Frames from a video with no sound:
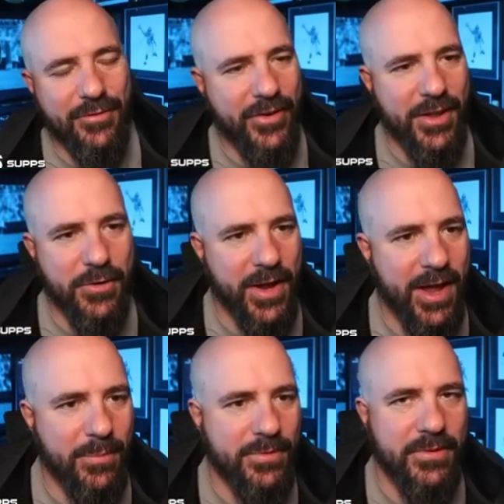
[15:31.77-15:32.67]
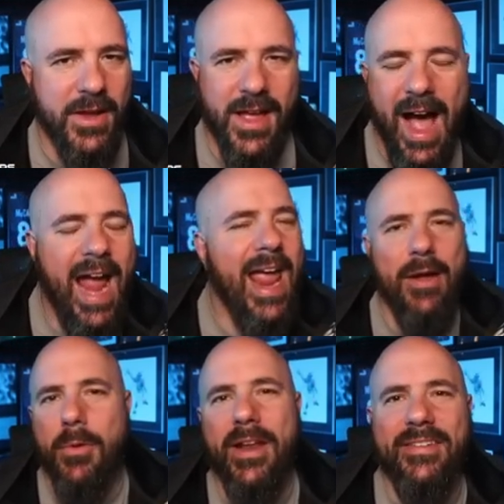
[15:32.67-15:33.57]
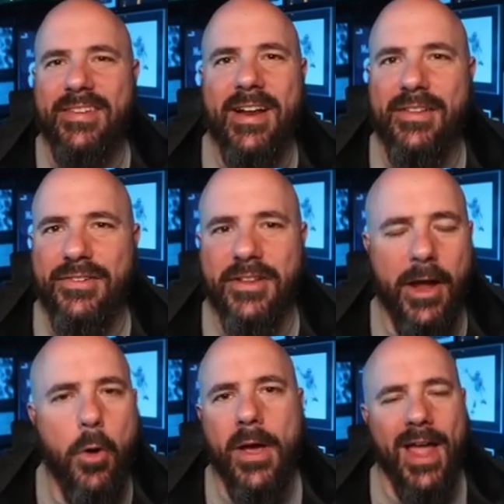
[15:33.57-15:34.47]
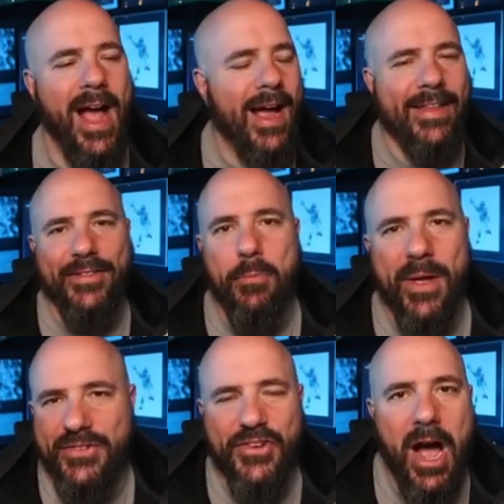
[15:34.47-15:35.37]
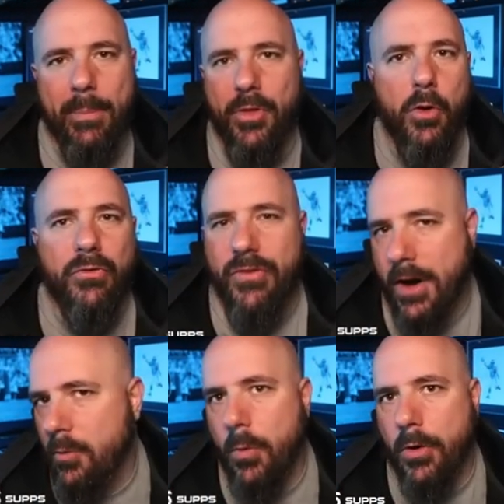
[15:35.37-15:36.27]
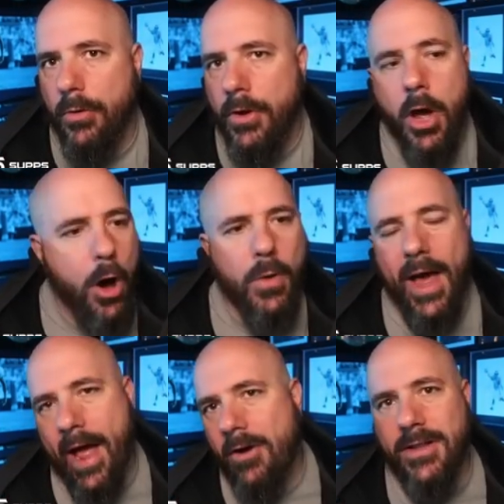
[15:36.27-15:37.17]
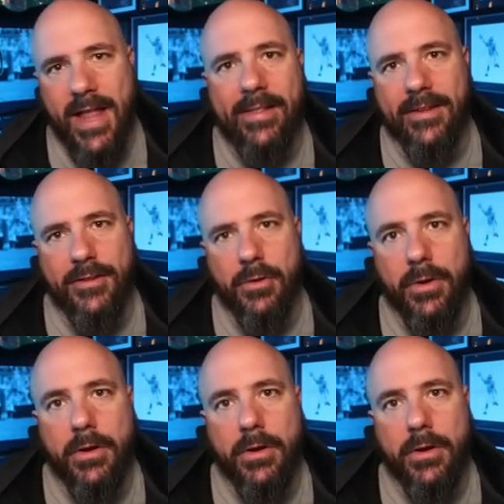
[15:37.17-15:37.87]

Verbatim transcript: video games. I hate when they say that. Like, okay, I got like the best job in the whole world. Okay, I'll gladly do it.